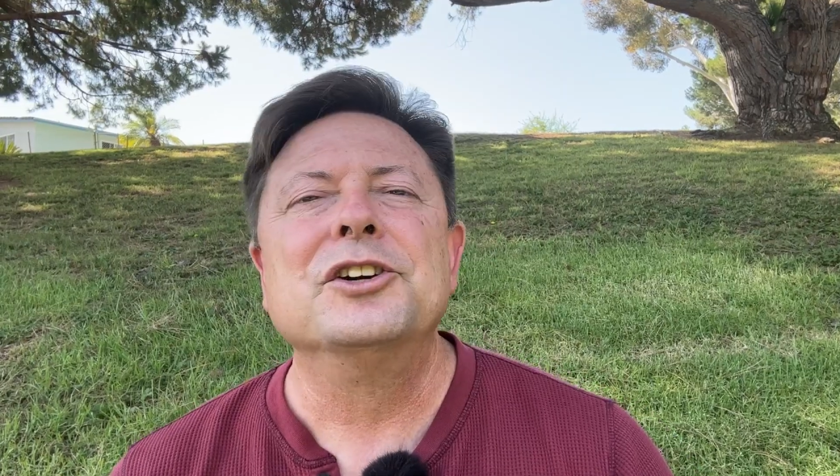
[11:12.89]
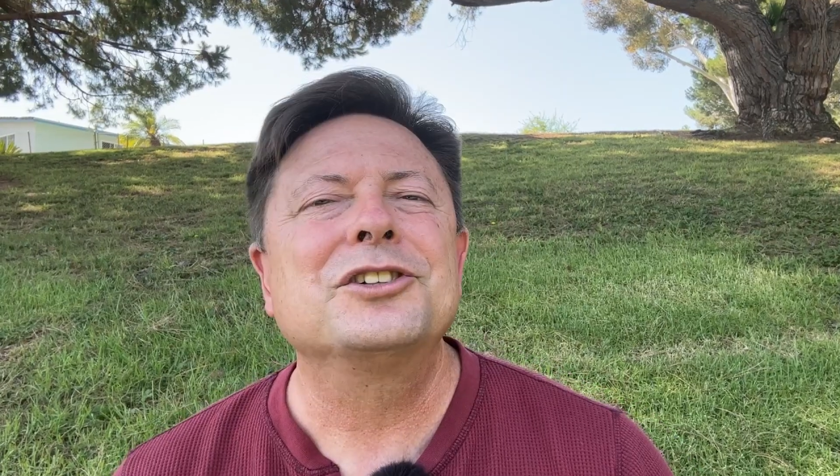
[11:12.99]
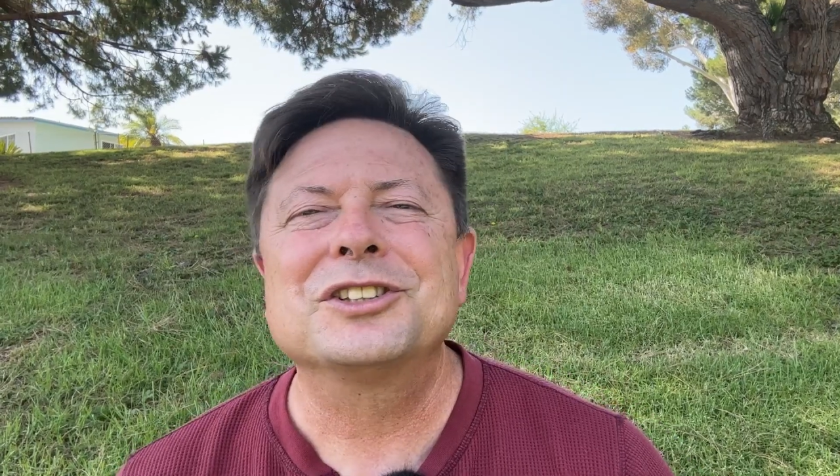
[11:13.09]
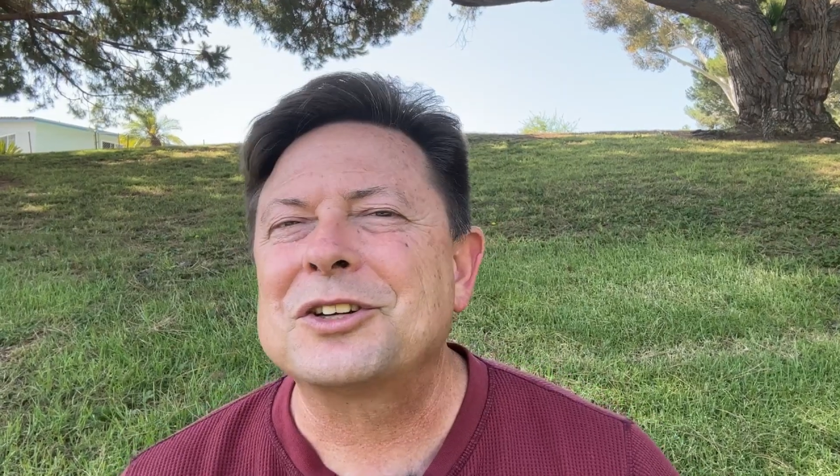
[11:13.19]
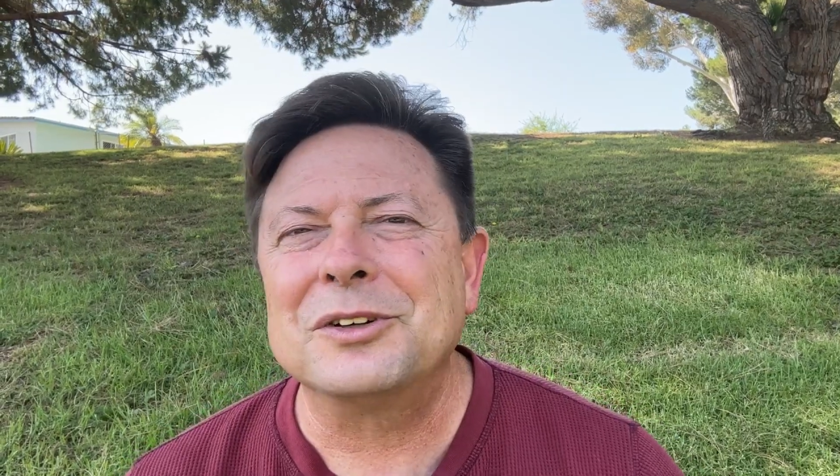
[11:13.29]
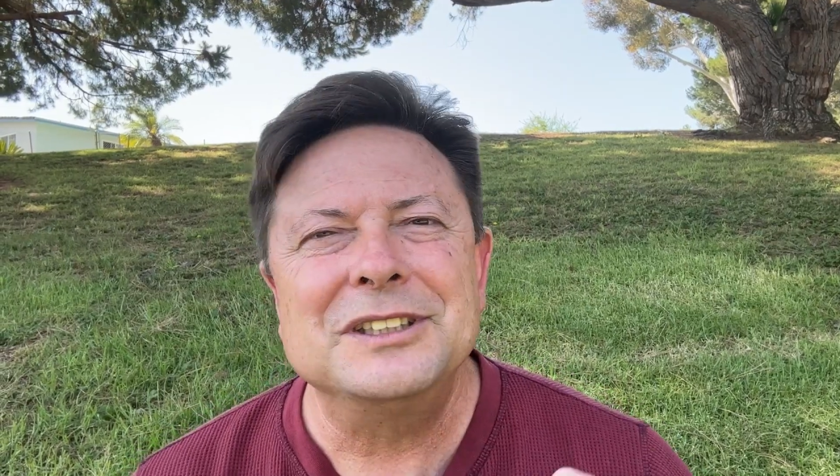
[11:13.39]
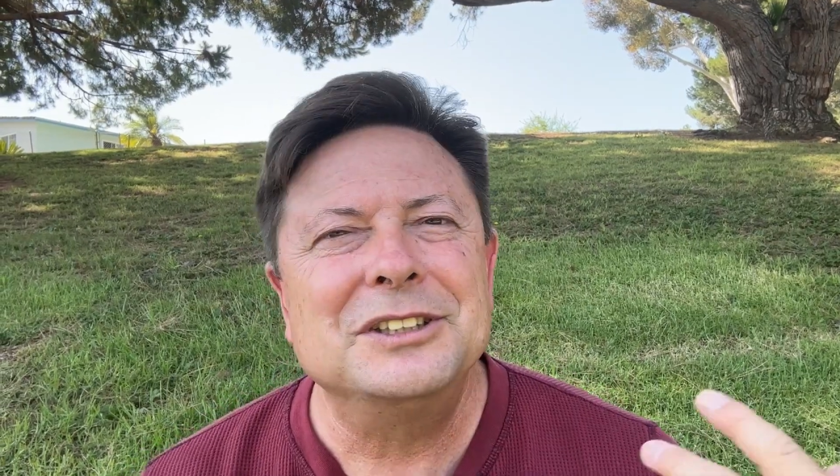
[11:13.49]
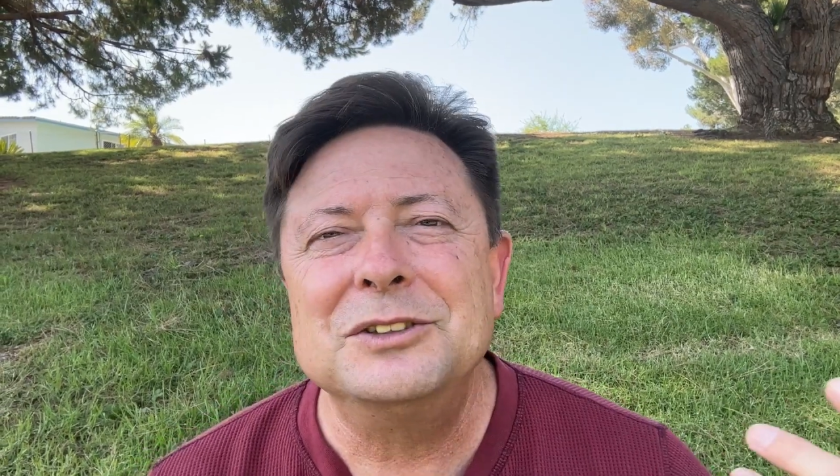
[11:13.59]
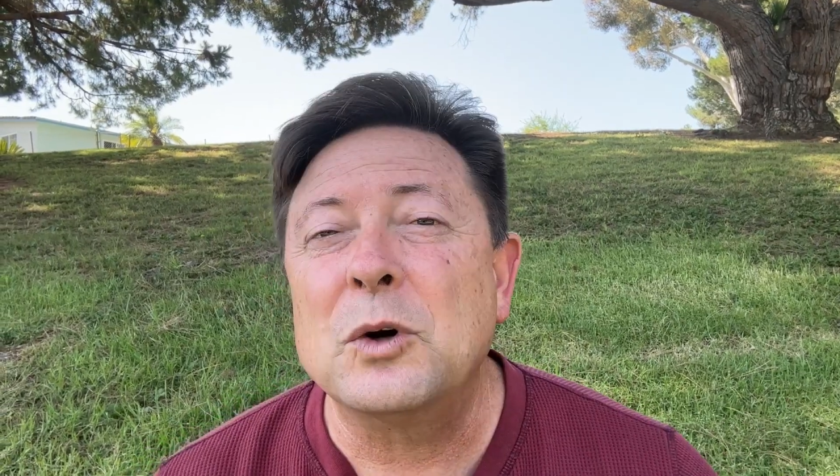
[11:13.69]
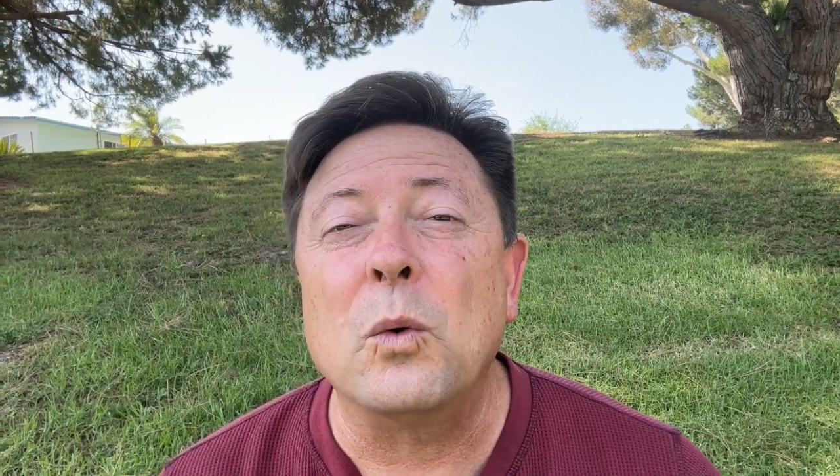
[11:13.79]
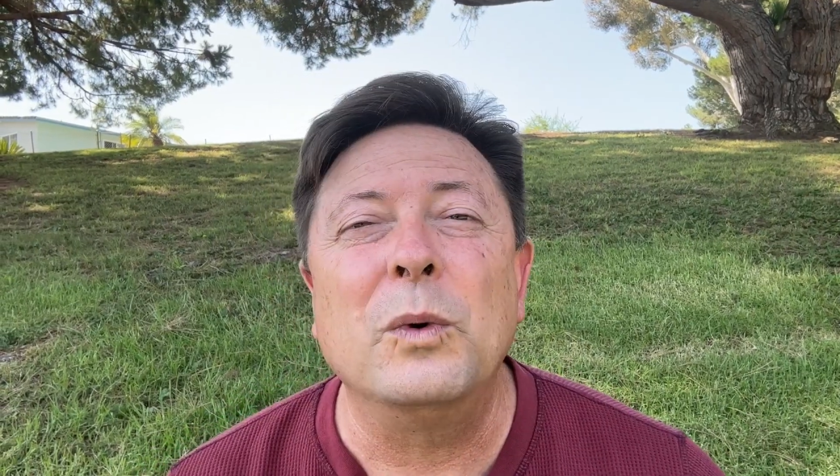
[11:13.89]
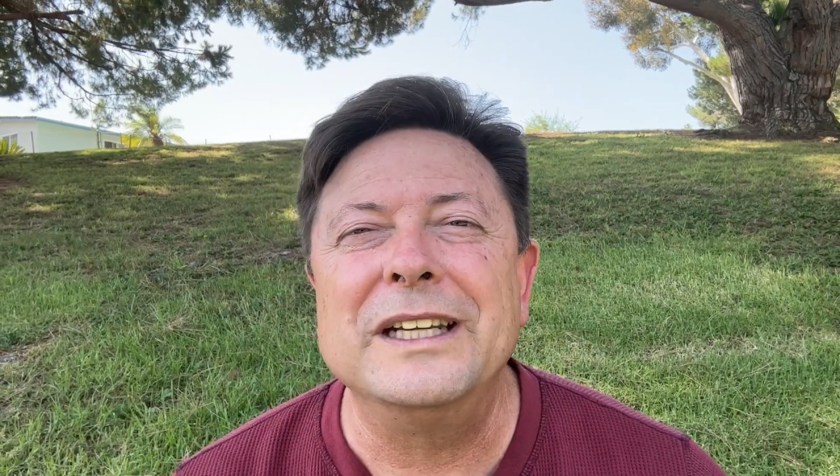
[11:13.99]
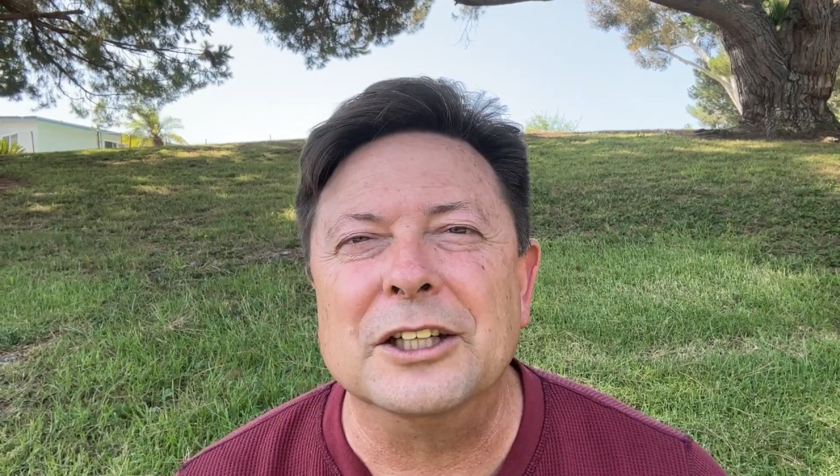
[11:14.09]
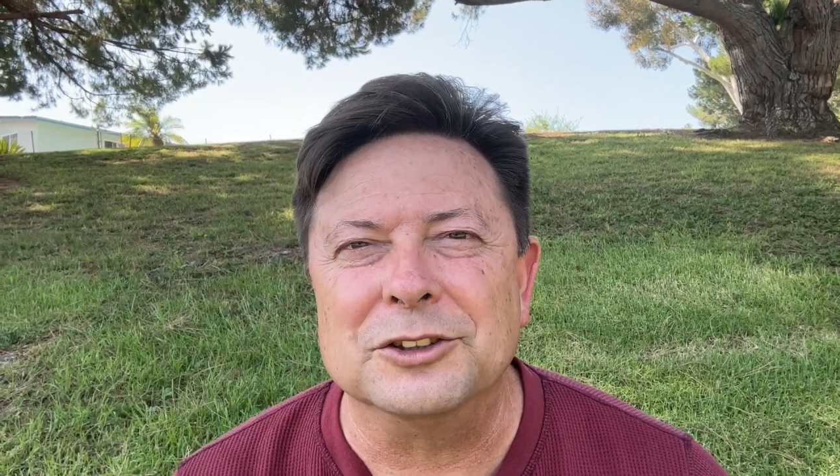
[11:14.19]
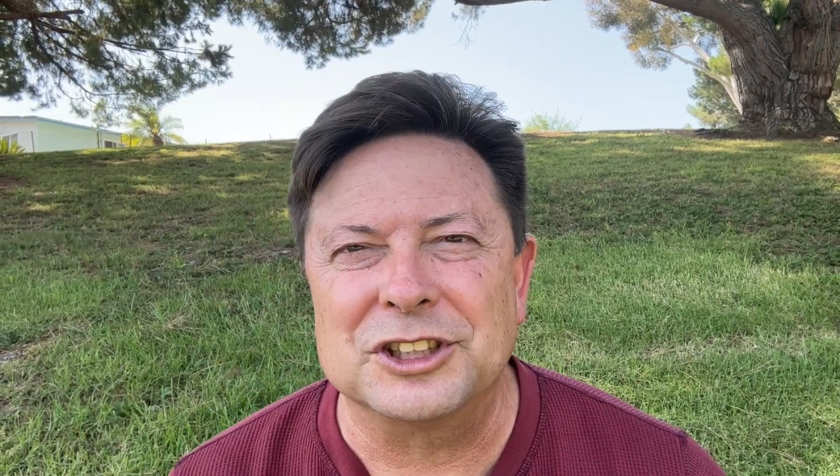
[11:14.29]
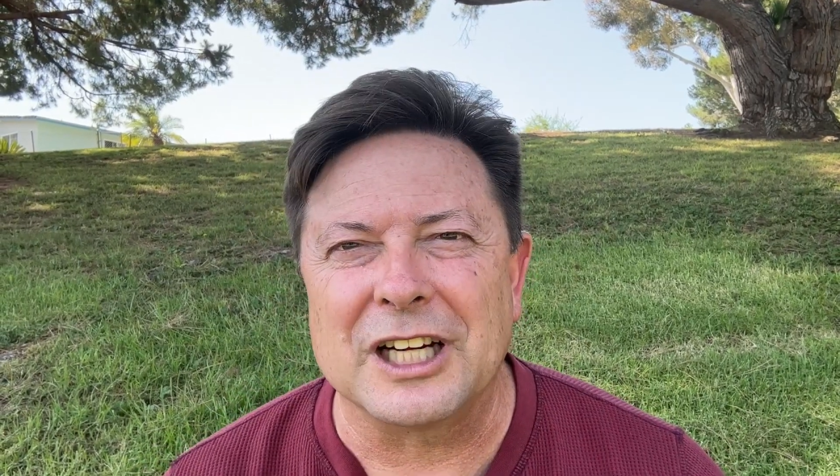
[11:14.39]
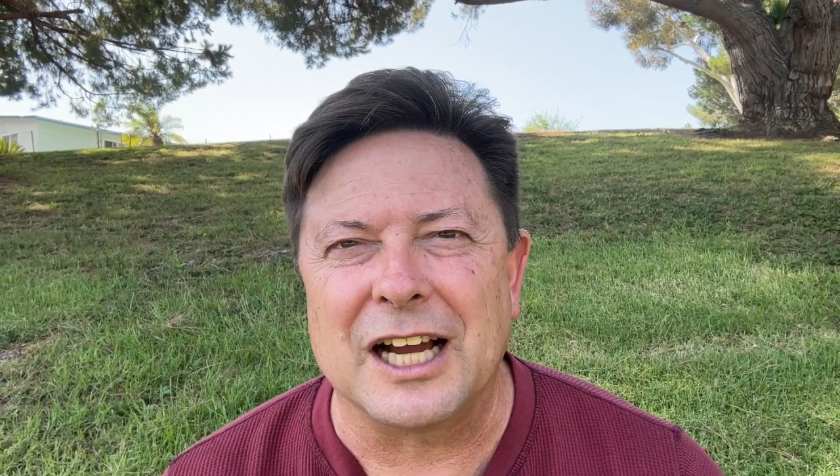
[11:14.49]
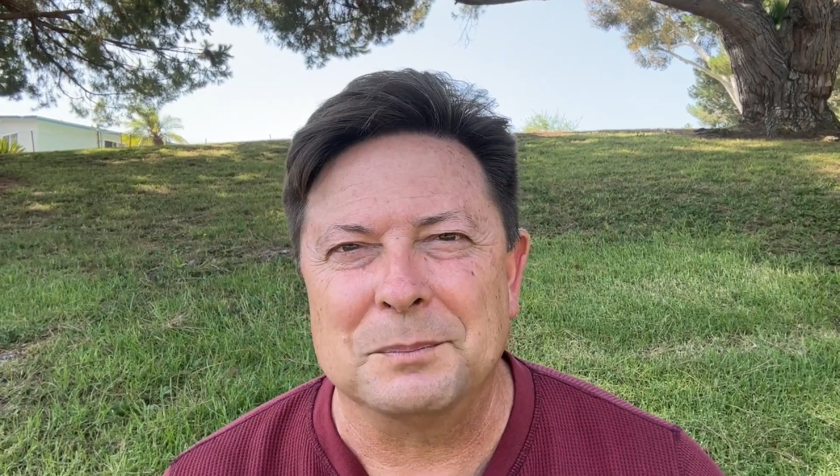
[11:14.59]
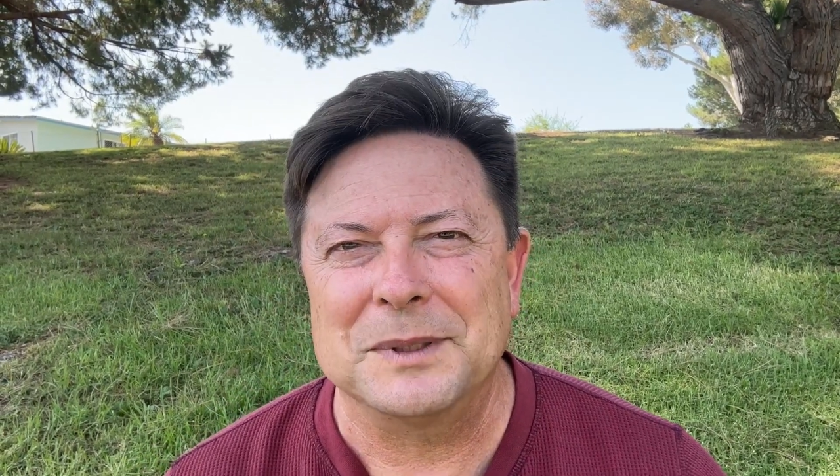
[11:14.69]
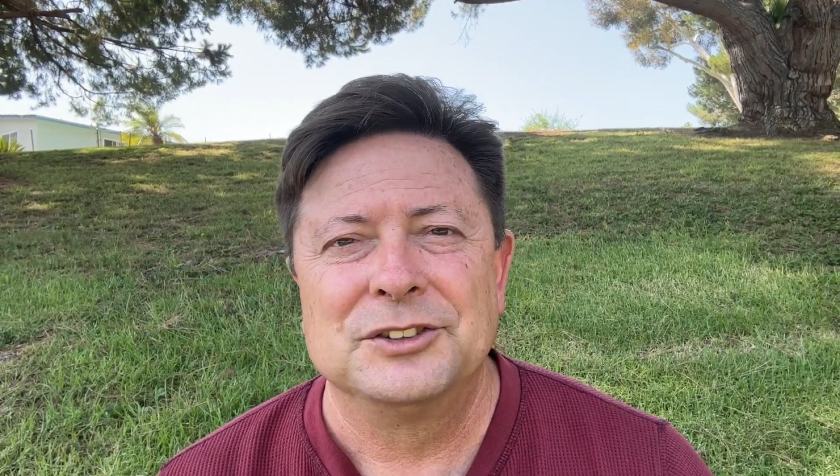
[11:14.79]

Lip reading: You're just going to window shop.